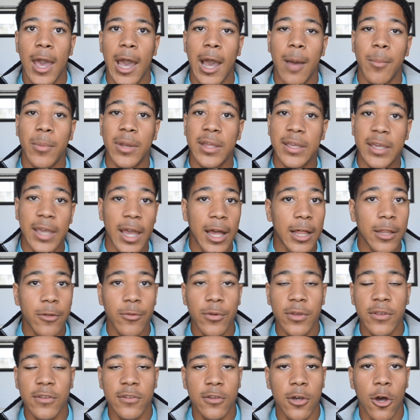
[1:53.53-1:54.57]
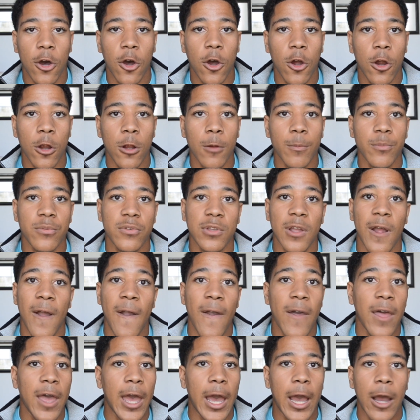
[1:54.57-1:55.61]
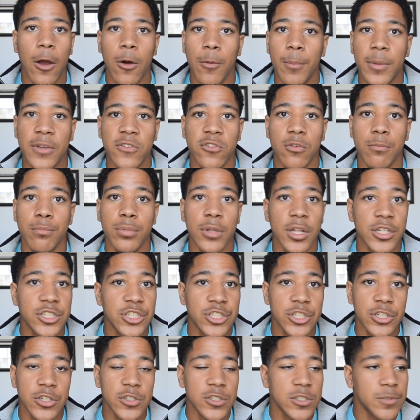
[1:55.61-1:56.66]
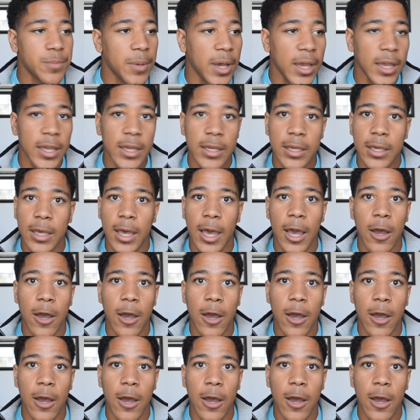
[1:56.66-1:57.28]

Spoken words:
how many calories, carbs, how it makes your blood sugar spike,